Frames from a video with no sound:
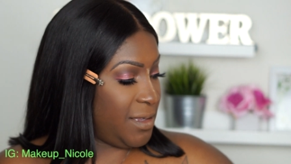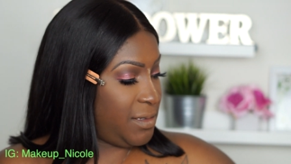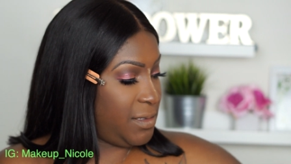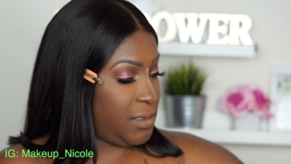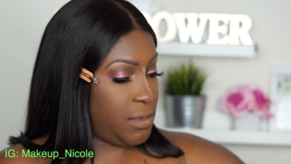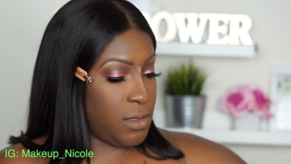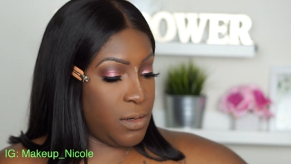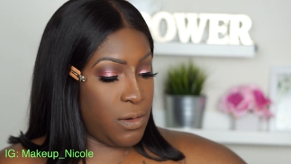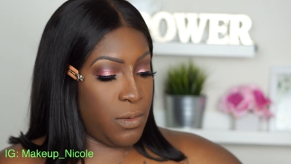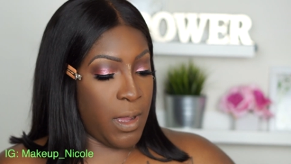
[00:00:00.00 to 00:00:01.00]
it
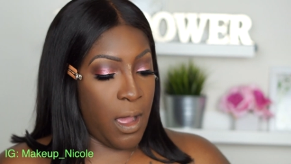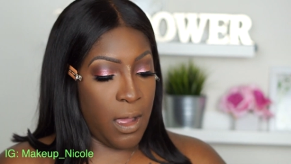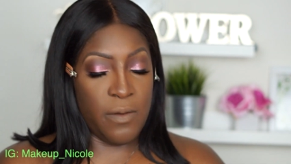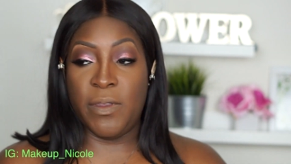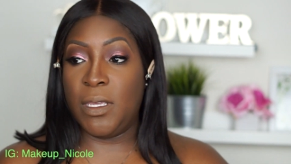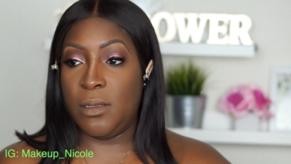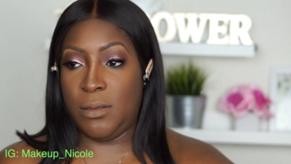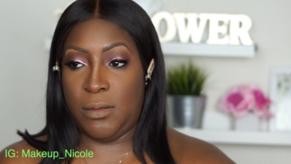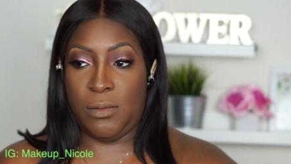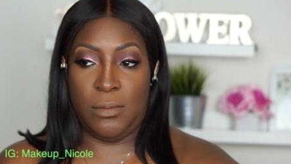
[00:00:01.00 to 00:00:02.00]
so
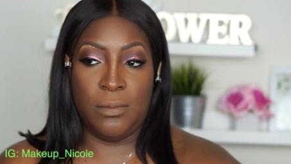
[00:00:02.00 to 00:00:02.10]
obvious.